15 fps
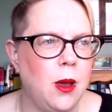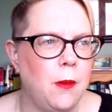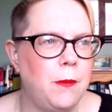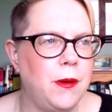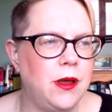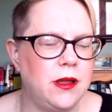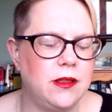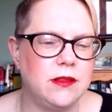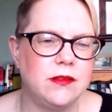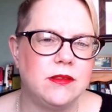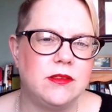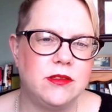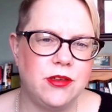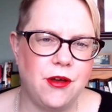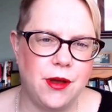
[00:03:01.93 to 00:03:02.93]
but
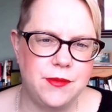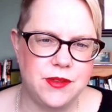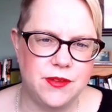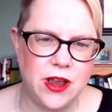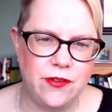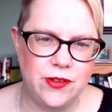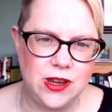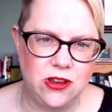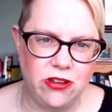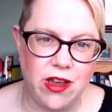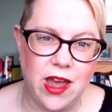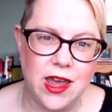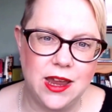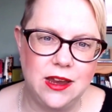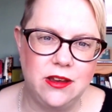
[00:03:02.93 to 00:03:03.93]
times have definitely
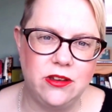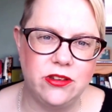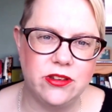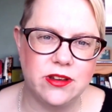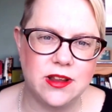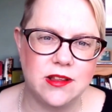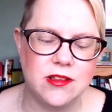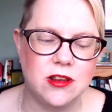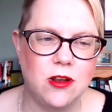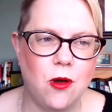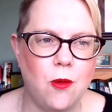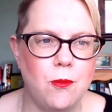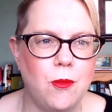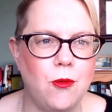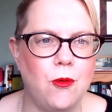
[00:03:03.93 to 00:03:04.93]
changed. There's a
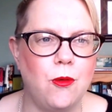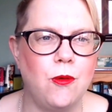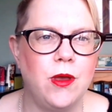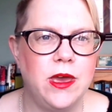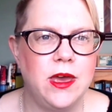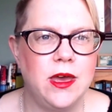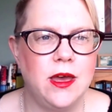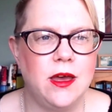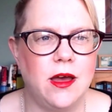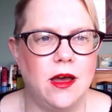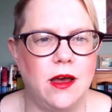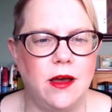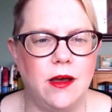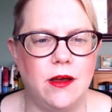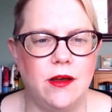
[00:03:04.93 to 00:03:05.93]
lot more
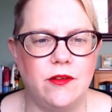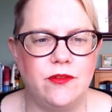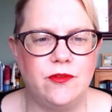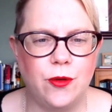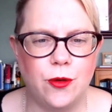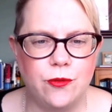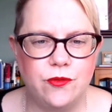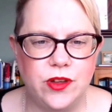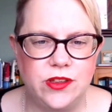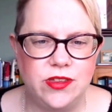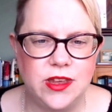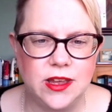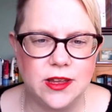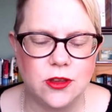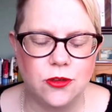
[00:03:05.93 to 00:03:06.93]

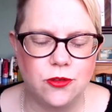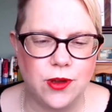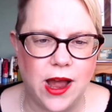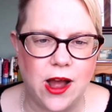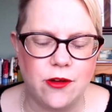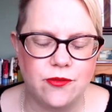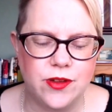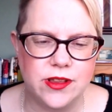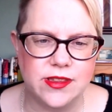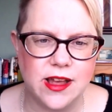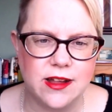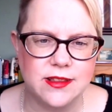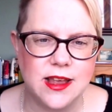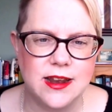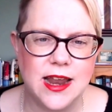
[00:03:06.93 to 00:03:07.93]
form-fitting outfits
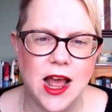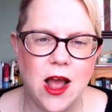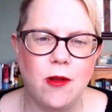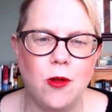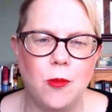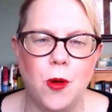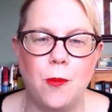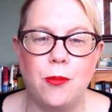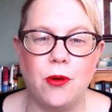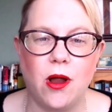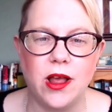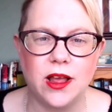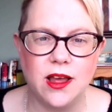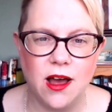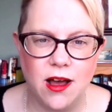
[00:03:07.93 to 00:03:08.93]
out there now, a lot more
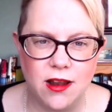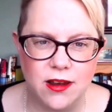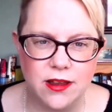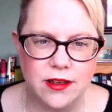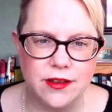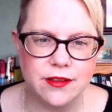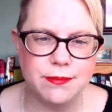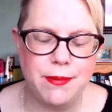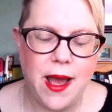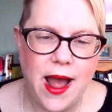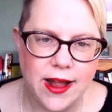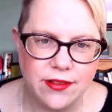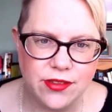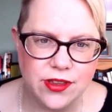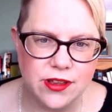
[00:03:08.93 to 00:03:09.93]
bright colours,
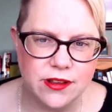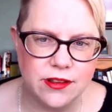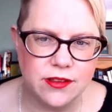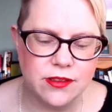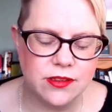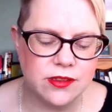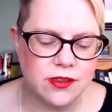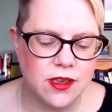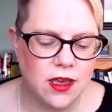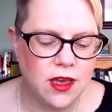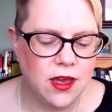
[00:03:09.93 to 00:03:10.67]
patterns.